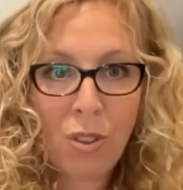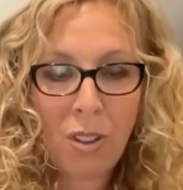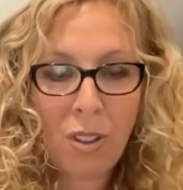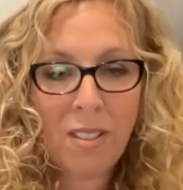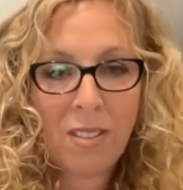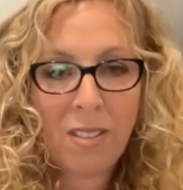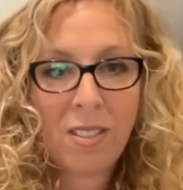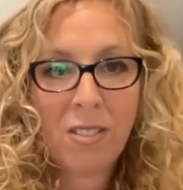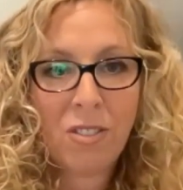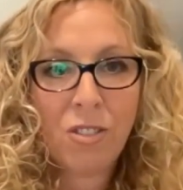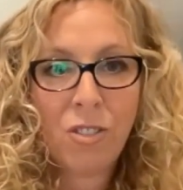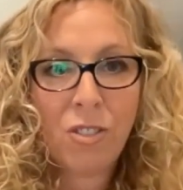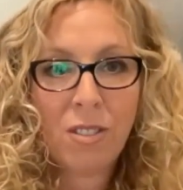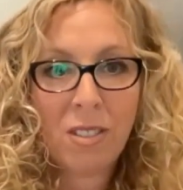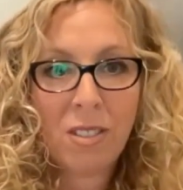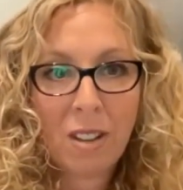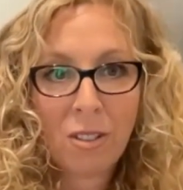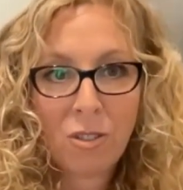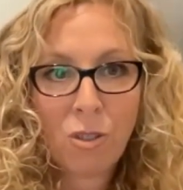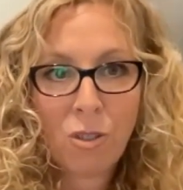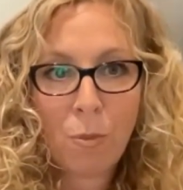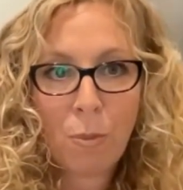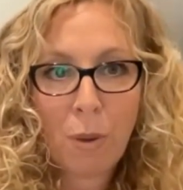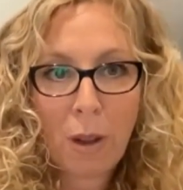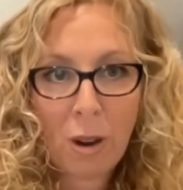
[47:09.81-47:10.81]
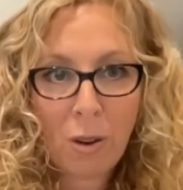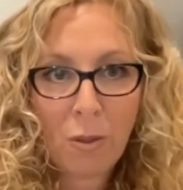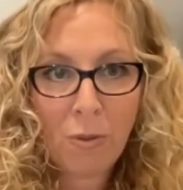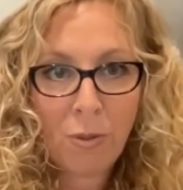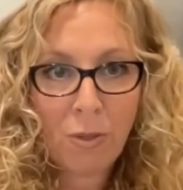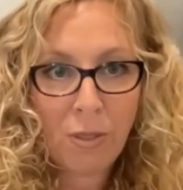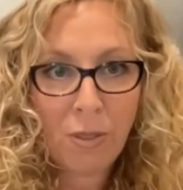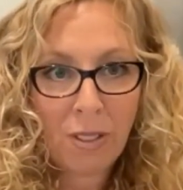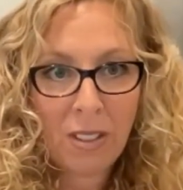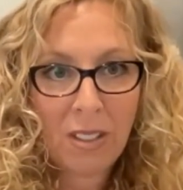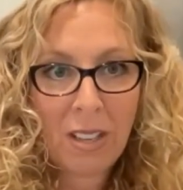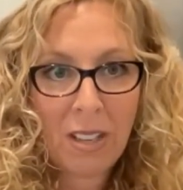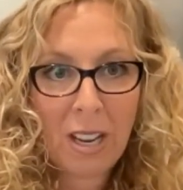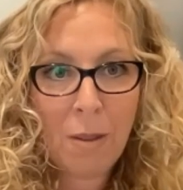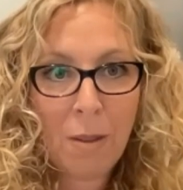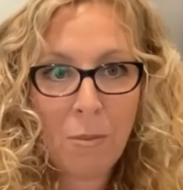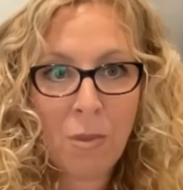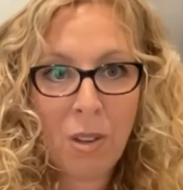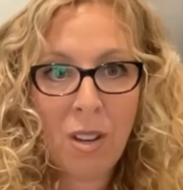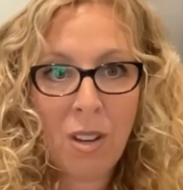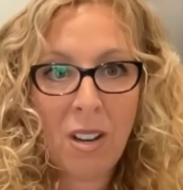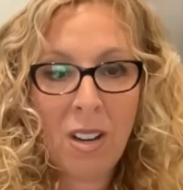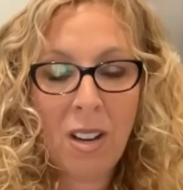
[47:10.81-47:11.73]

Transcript: that's just such a powerful statement.